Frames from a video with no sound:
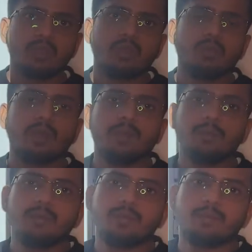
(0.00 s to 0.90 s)
we
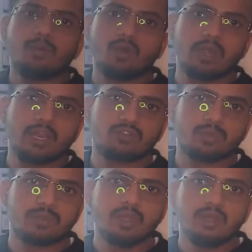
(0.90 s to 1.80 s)
have four layers
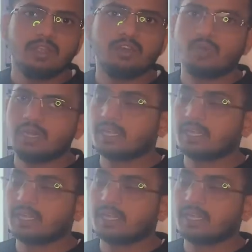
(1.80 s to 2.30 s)
of the inguinal